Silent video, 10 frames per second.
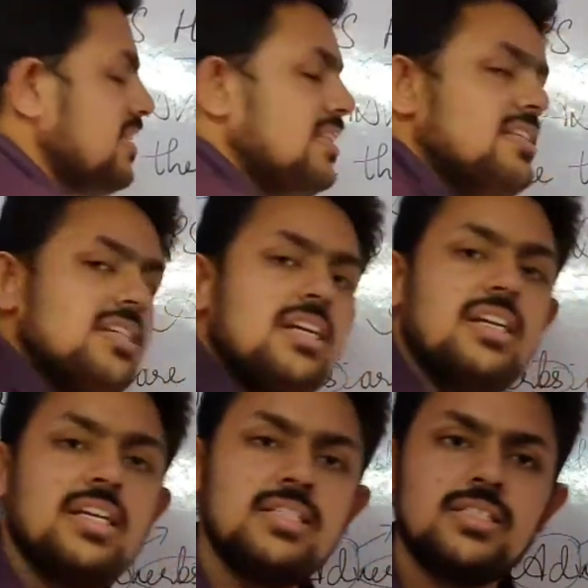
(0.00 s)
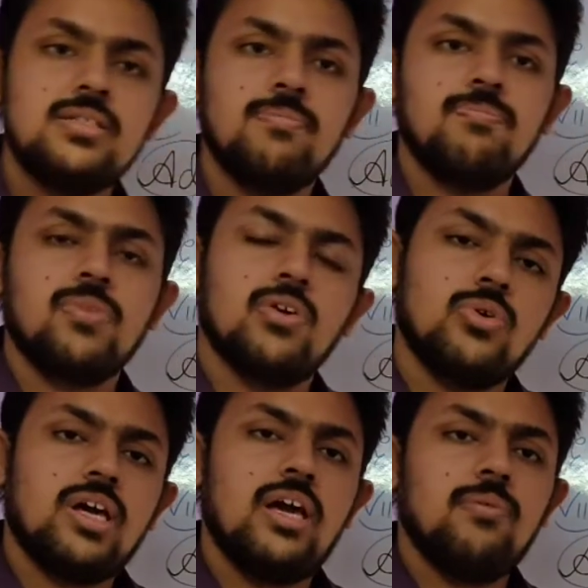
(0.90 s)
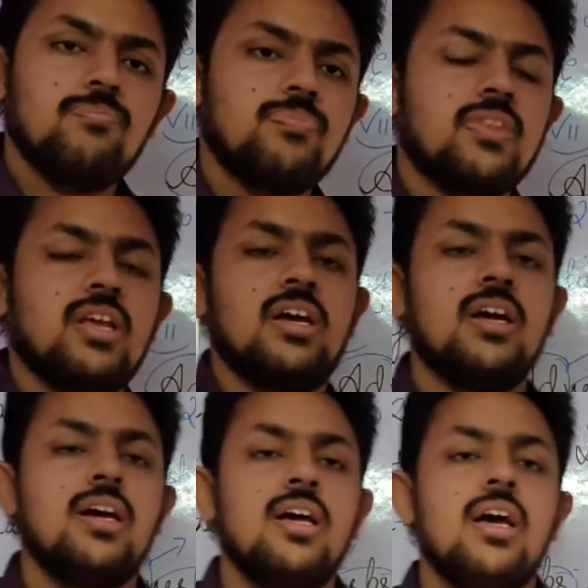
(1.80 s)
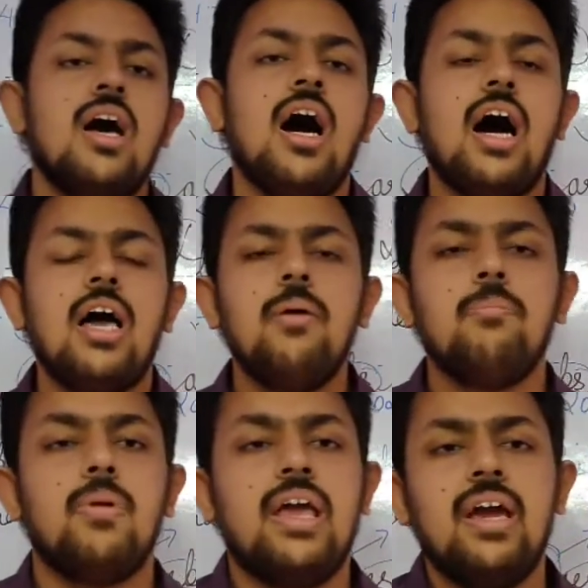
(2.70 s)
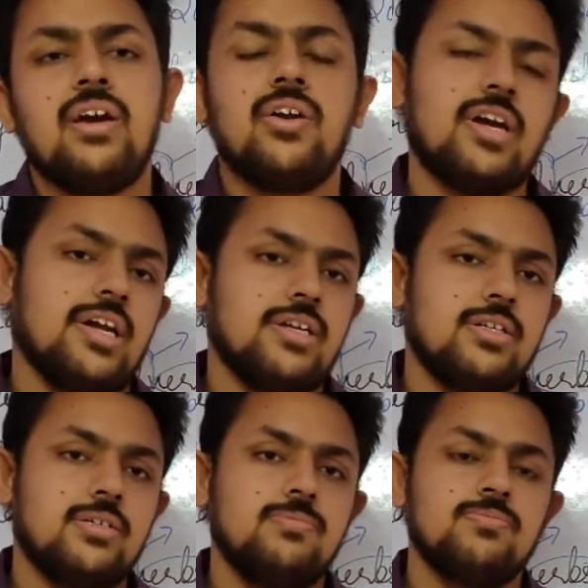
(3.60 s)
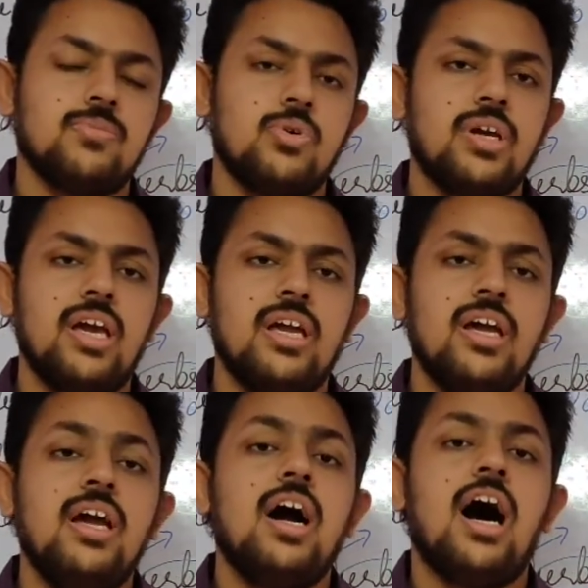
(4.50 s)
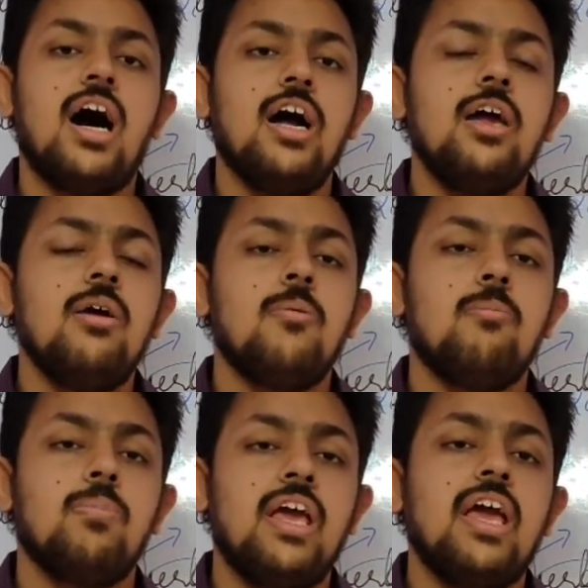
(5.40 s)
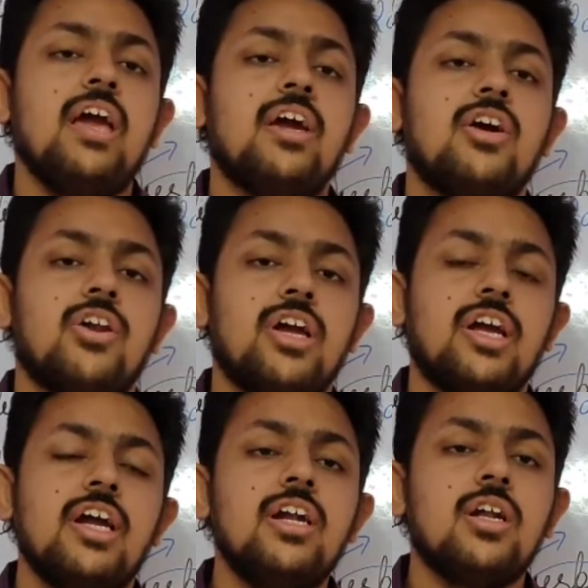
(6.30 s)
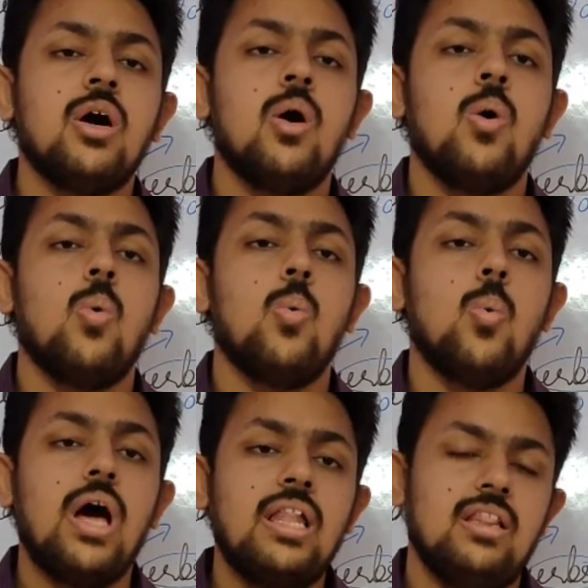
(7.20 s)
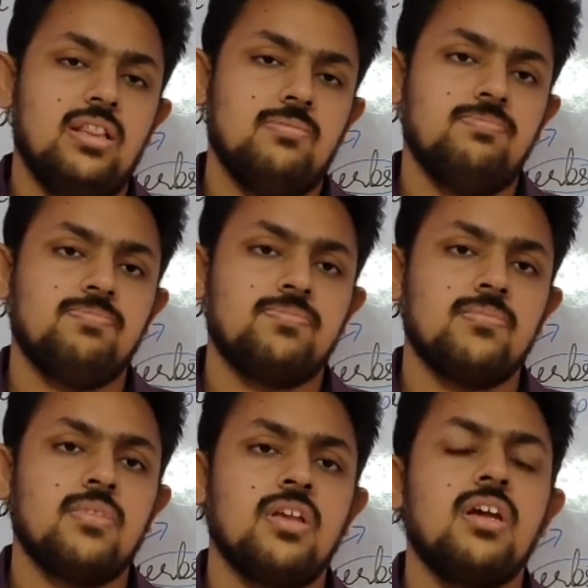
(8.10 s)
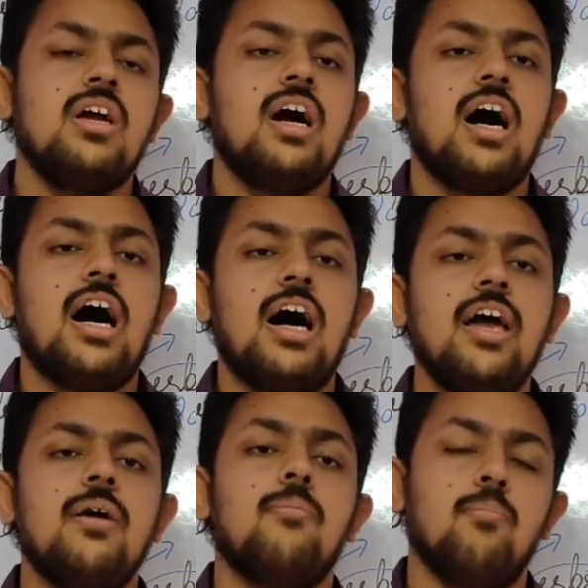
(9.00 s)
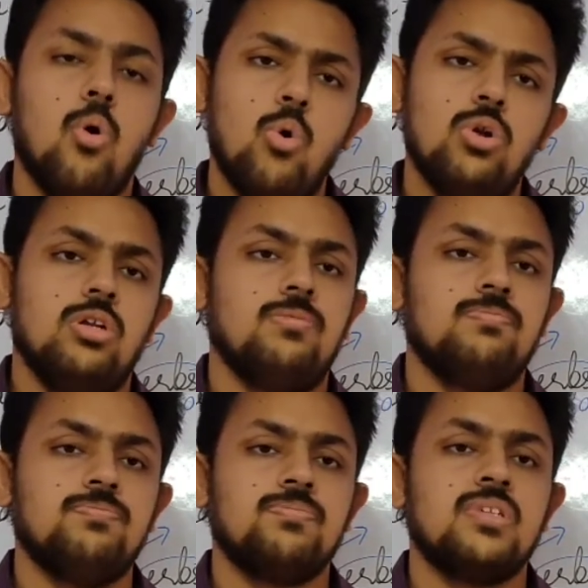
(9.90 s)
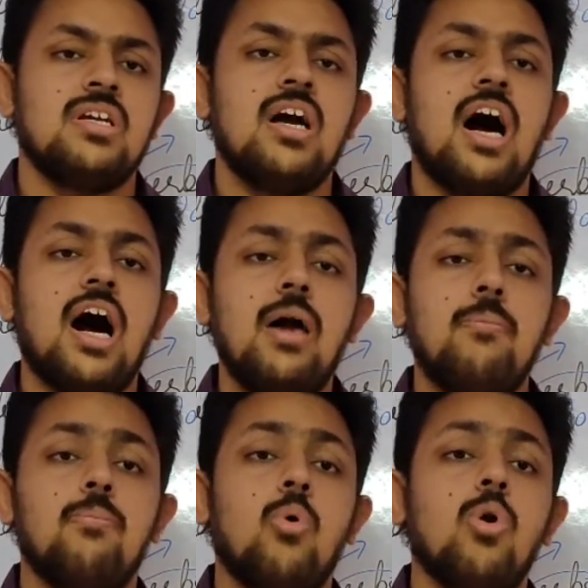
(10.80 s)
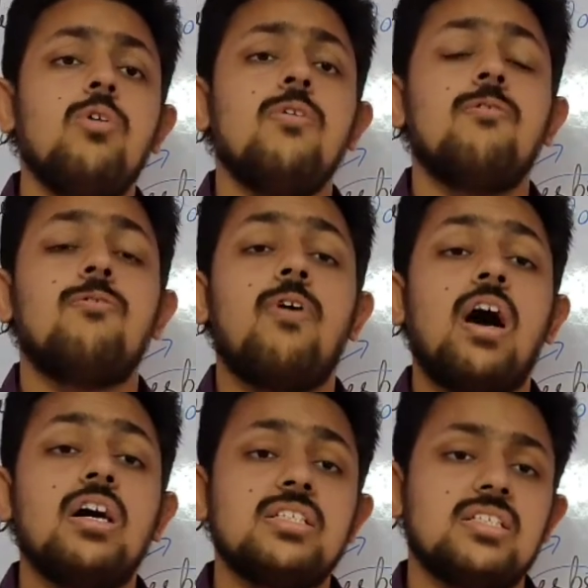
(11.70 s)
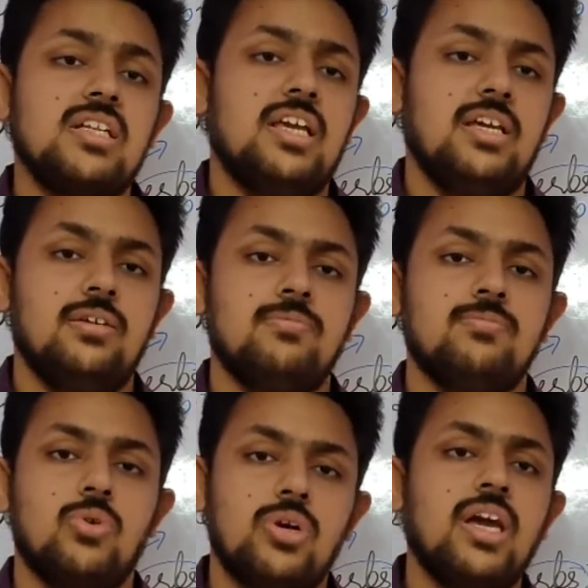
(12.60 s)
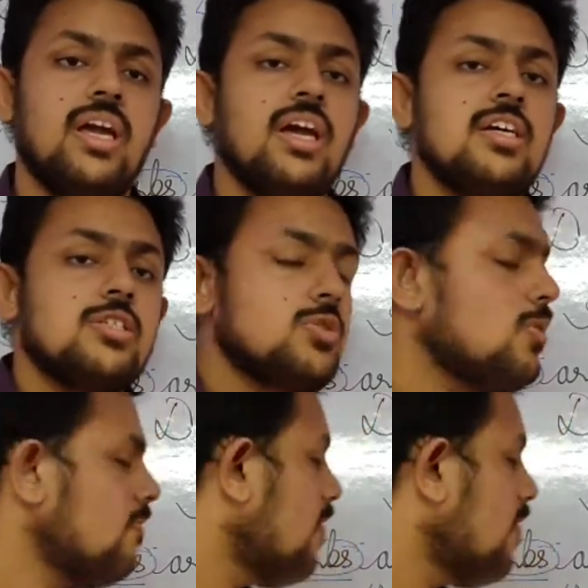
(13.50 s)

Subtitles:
in the sentence. Okay. I play cricket. Okay. I play cricket well. I bowl. I bowl fastly. Okay. So